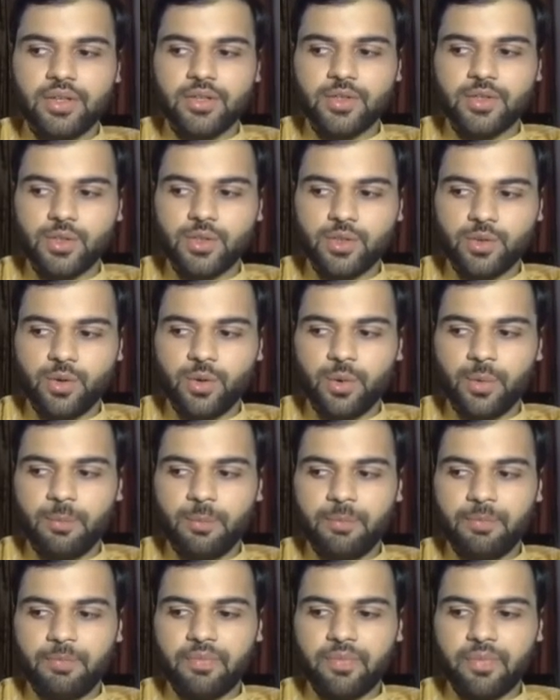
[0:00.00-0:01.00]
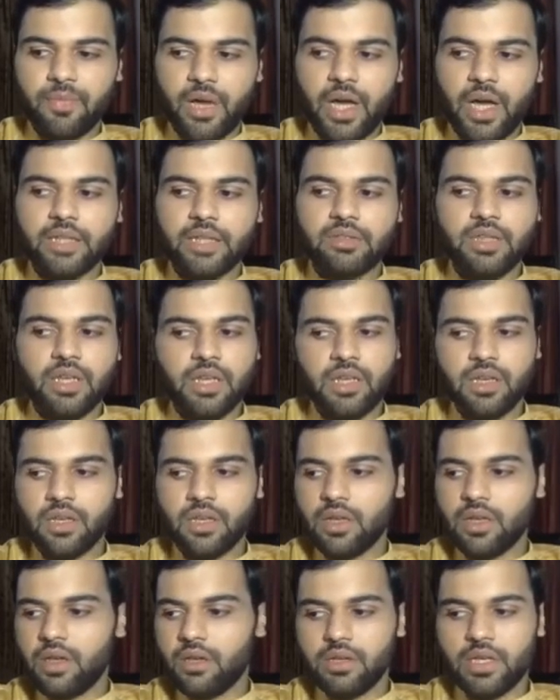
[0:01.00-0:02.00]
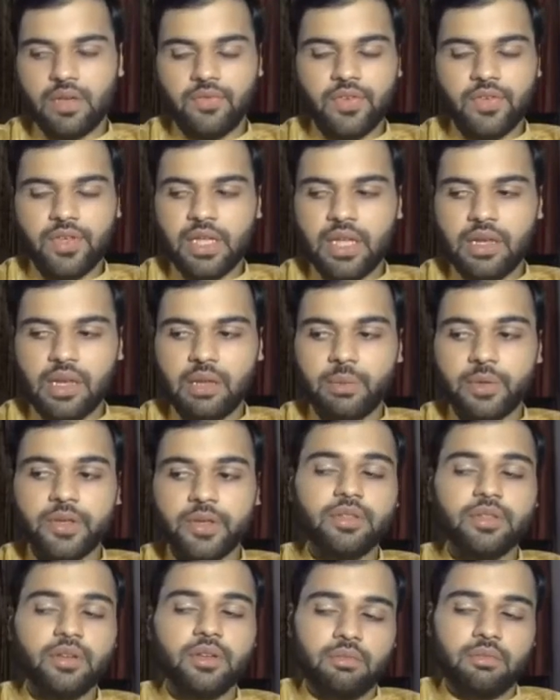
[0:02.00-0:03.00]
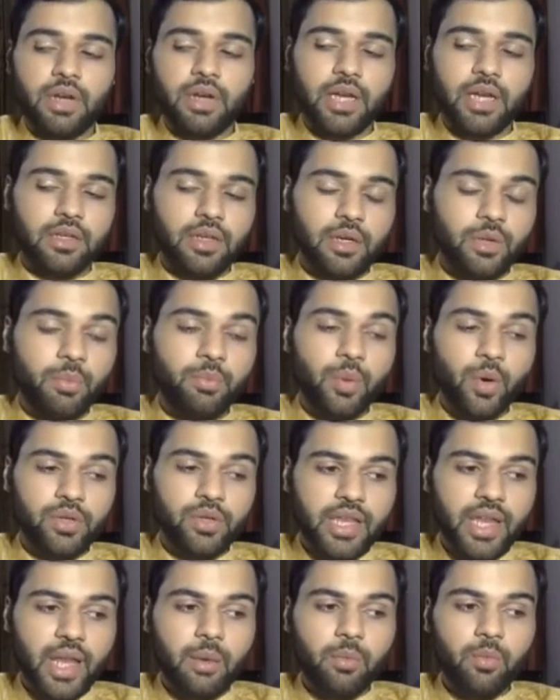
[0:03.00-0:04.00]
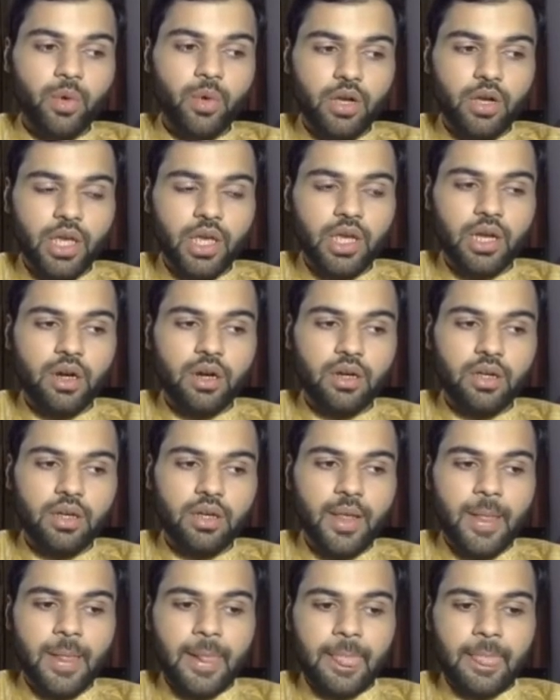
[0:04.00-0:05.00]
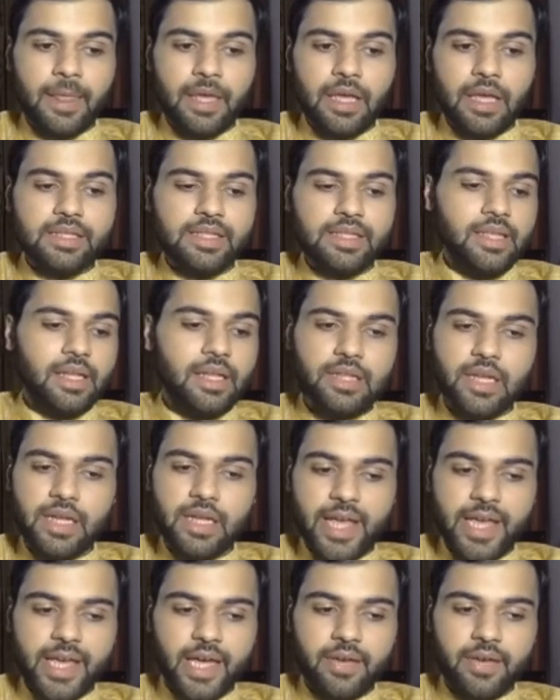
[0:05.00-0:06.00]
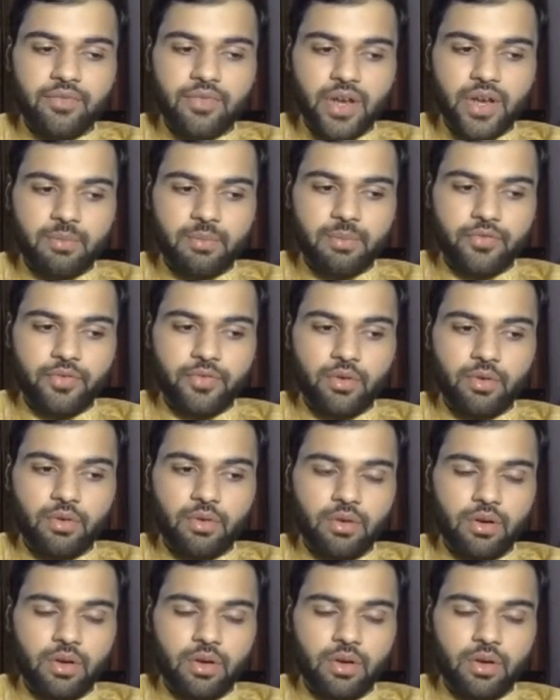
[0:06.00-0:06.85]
So I think definitely, because right now the book that I'm working on is nothing like I've read before,